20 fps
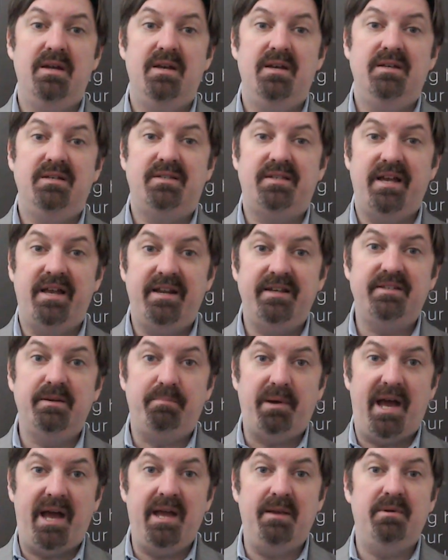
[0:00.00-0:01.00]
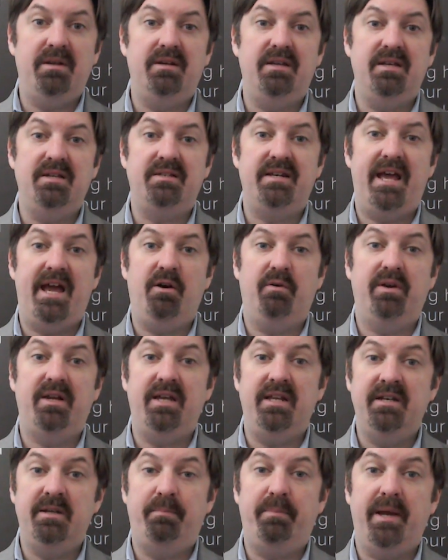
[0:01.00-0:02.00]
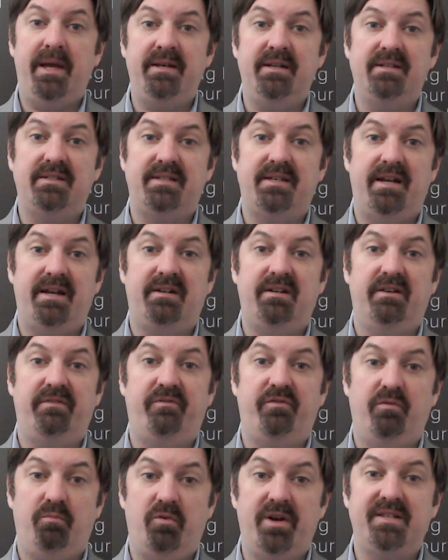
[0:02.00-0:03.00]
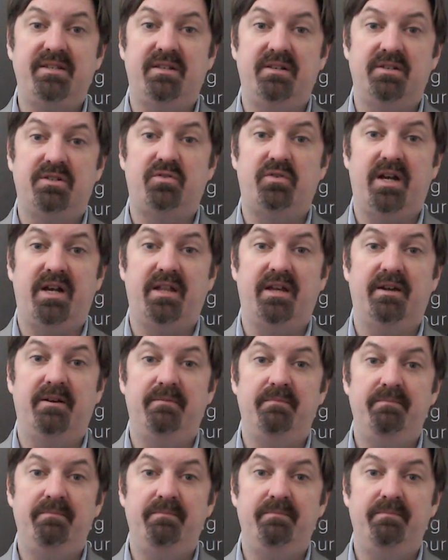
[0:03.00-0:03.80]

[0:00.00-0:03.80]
Senator Payman is now an independent senator from Western Australia.